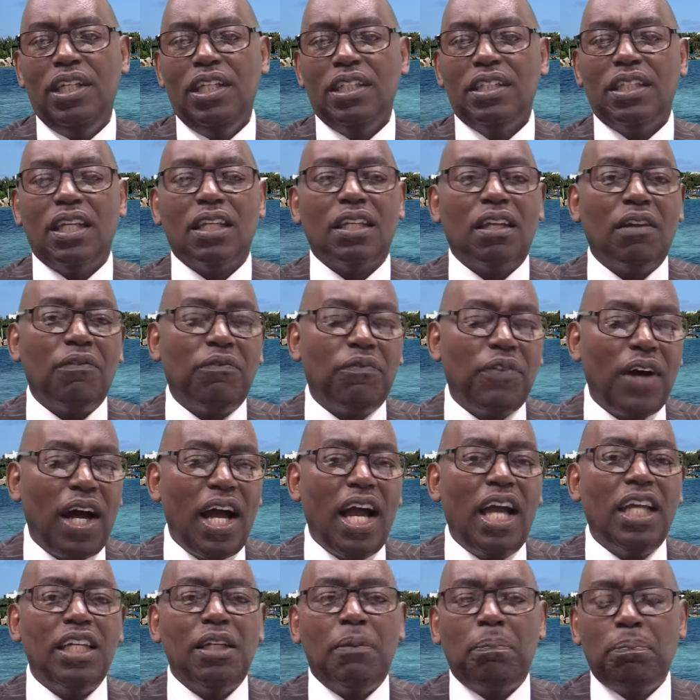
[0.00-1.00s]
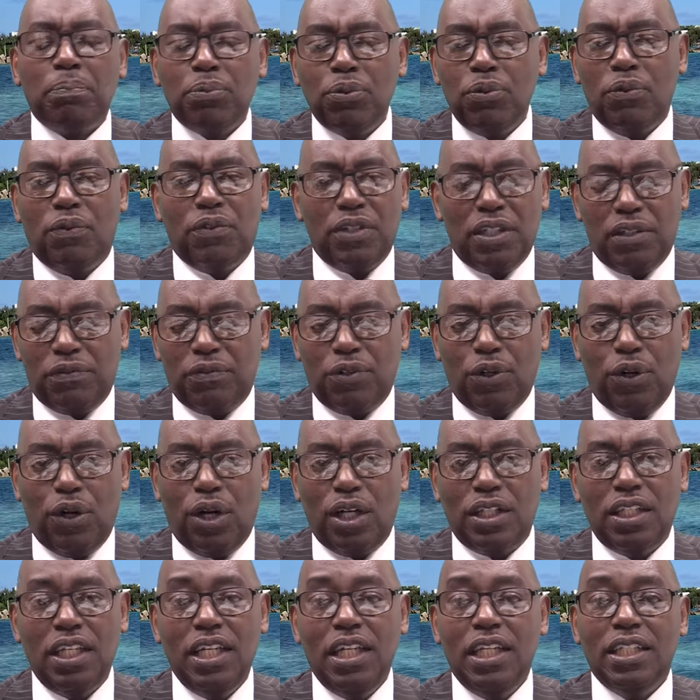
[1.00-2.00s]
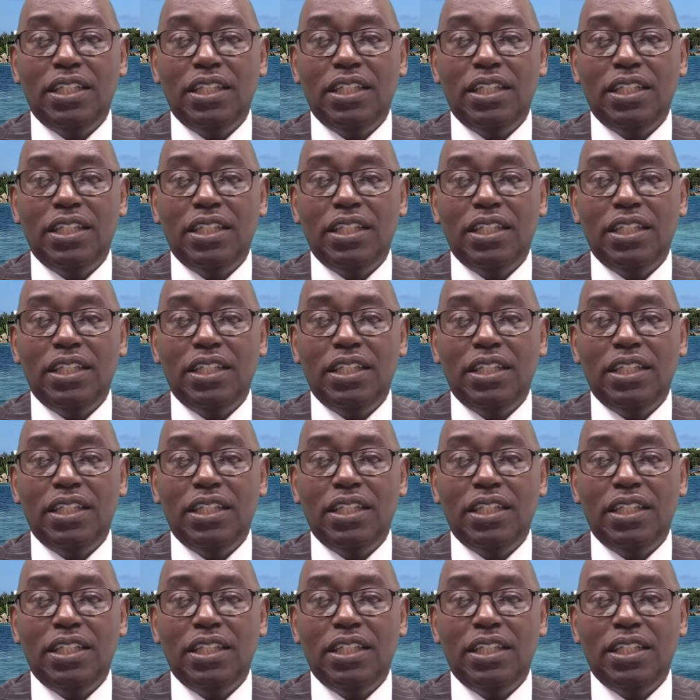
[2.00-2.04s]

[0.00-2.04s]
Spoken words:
the divine approval of God.